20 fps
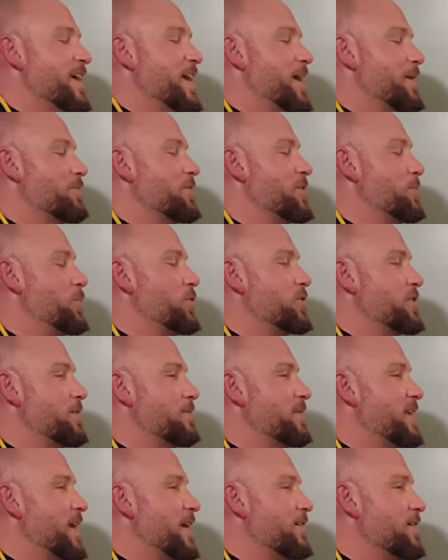I'm going to put them
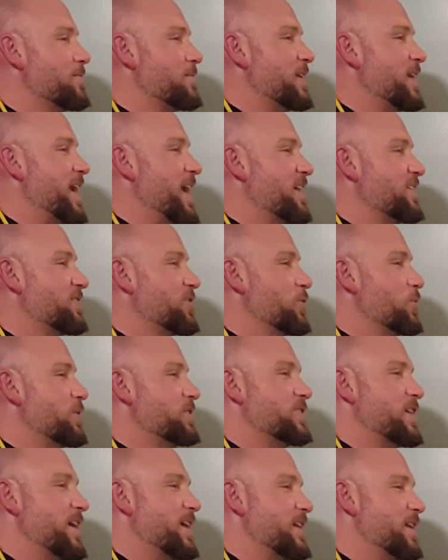down. I'm going to ask her
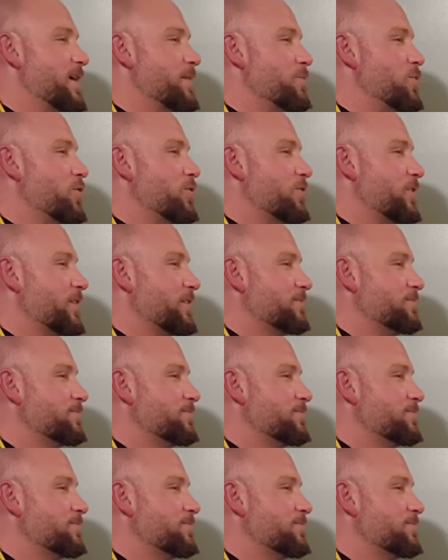which hand I'm moving.